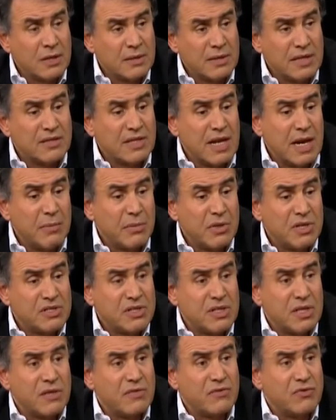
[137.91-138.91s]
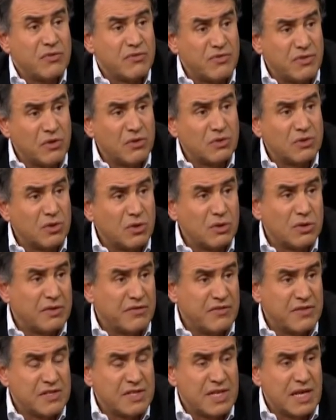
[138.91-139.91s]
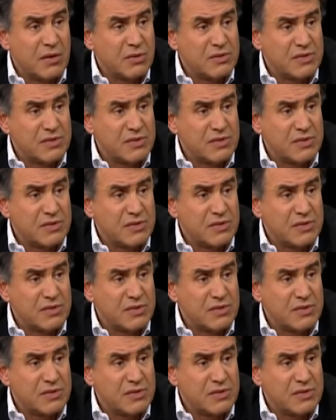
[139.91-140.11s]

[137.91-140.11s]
The trouble is that if you front-load the fiscal